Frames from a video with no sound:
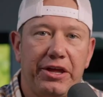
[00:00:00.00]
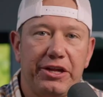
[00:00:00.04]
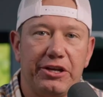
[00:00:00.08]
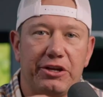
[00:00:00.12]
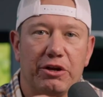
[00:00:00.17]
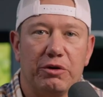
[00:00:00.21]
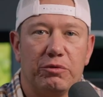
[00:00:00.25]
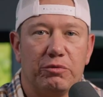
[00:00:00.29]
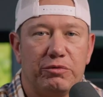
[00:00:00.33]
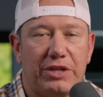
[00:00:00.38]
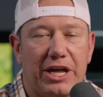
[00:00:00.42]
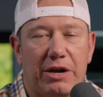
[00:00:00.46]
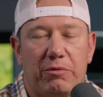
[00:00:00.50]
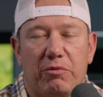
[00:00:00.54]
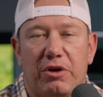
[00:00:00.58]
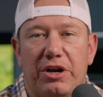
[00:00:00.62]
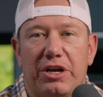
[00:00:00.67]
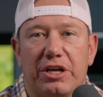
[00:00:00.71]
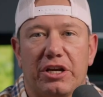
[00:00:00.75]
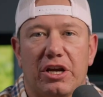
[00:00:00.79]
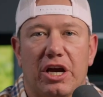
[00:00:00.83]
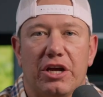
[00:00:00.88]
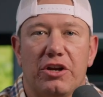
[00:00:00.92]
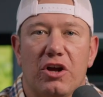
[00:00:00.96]
that run
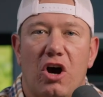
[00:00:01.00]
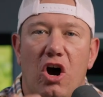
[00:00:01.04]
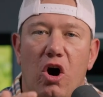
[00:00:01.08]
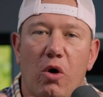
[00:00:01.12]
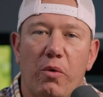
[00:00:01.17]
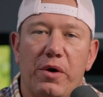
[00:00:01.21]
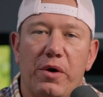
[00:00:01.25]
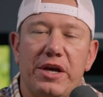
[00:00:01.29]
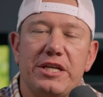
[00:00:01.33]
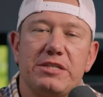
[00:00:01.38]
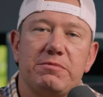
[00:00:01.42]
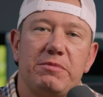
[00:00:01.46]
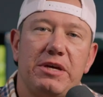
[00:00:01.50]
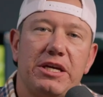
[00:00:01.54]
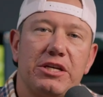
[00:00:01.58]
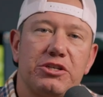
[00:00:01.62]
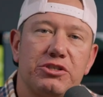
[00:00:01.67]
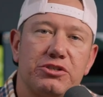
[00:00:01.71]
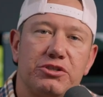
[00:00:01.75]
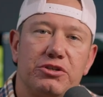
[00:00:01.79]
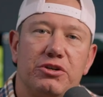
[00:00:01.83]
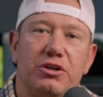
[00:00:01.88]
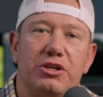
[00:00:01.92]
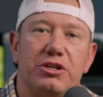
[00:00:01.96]
and gun. Always make
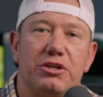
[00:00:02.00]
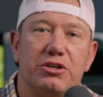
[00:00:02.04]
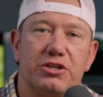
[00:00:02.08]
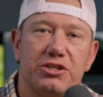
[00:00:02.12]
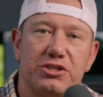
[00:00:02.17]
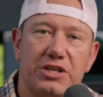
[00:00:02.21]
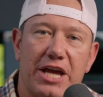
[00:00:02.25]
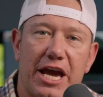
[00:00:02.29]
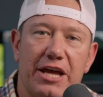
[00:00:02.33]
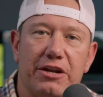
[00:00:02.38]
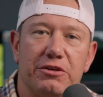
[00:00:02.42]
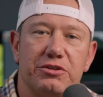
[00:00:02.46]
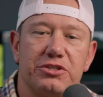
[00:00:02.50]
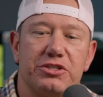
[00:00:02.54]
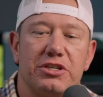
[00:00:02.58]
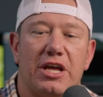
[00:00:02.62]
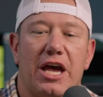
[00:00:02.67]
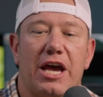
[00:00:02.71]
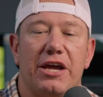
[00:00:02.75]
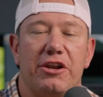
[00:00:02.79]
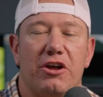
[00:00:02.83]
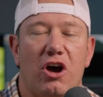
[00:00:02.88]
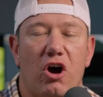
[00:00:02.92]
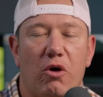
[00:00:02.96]
sure you're shadow
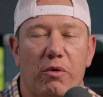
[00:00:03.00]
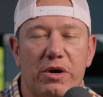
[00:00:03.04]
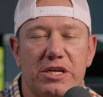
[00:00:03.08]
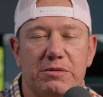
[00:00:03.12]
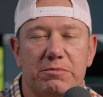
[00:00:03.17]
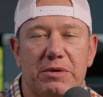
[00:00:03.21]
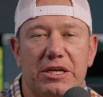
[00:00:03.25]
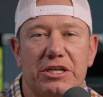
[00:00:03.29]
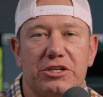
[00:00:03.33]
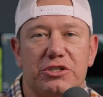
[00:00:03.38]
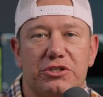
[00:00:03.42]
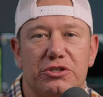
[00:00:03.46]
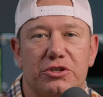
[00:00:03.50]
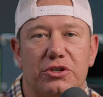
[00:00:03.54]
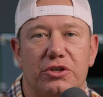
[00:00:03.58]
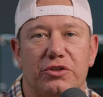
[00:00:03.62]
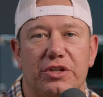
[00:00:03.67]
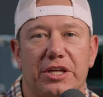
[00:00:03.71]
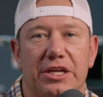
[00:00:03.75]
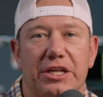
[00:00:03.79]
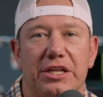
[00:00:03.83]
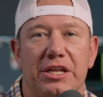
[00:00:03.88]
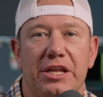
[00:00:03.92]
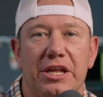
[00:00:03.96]
side. Always make sure
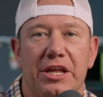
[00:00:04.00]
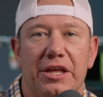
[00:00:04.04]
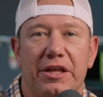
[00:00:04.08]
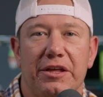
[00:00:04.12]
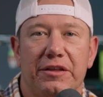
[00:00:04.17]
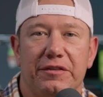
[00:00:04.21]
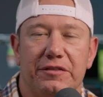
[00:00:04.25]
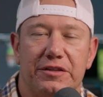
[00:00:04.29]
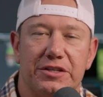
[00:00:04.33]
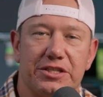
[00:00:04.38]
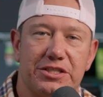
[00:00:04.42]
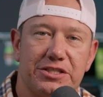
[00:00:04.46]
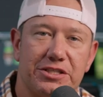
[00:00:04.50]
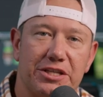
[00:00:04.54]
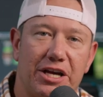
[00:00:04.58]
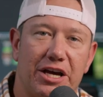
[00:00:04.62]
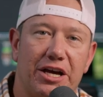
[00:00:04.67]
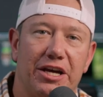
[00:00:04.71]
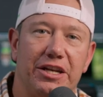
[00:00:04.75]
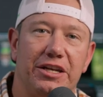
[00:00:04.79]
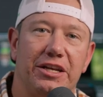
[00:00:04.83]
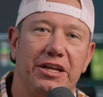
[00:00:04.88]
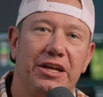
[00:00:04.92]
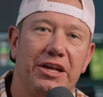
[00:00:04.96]
that the
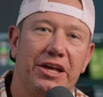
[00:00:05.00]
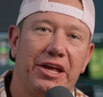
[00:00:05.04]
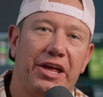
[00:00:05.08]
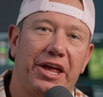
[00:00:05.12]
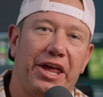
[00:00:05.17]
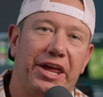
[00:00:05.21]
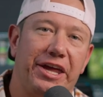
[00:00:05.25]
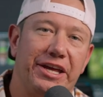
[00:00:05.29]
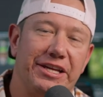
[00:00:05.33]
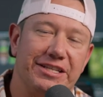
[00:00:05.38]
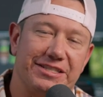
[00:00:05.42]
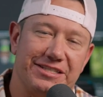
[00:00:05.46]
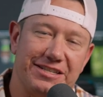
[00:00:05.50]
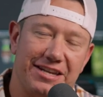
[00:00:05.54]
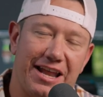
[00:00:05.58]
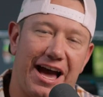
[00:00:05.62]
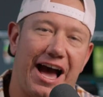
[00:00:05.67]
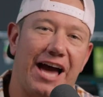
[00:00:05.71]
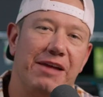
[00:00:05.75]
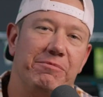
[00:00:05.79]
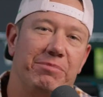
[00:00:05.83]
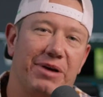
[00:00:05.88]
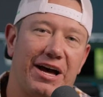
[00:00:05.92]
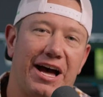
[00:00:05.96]
sun is
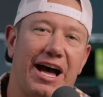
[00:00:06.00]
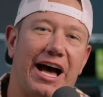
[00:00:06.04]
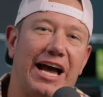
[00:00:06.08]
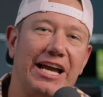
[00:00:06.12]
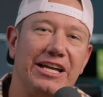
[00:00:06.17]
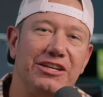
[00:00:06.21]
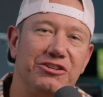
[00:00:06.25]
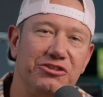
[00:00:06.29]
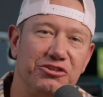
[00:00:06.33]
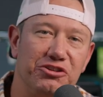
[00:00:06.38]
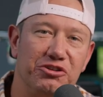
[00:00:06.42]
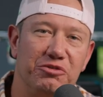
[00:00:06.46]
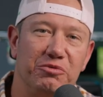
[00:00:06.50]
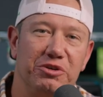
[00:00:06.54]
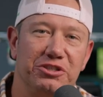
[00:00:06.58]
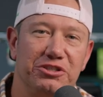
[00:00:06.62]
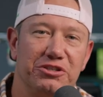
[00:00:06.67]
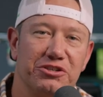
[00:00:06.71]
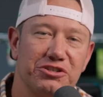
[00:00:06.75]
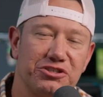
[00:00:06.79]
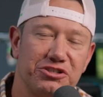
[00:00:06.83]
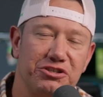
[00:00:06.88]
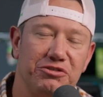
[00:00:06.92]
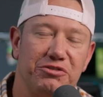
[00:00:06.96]
not behind you when
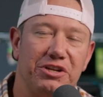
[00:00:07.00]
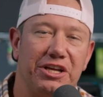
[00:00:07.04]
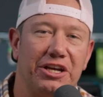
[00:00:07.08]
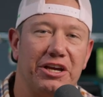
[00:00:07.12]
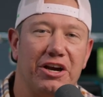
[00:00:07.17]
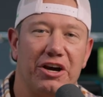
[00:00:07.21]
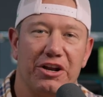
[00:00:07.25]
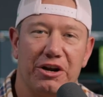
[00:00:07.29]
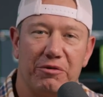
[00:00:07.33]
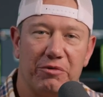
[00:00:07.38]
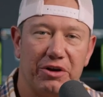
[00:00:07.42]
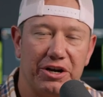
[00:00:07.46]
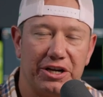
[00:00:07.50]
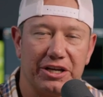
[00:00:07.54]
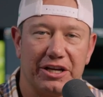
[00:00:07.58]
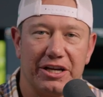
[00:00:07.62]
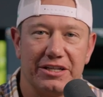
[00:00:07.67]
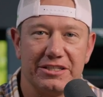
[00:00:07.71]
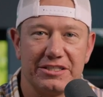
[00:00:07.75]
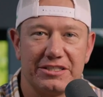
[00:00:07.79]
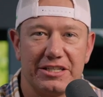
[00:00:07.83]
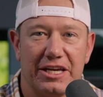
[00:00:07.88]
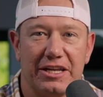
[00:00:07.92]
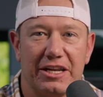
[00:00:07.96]
you're shooting on a run and gun
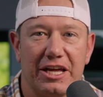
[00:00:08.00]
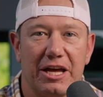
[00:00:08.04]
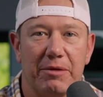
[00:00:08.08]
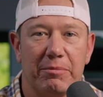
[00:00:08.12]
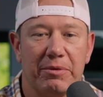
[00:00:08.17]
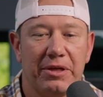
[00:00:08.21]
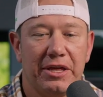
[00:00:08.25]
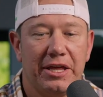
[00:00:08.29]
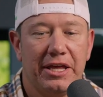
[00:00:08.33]
setup.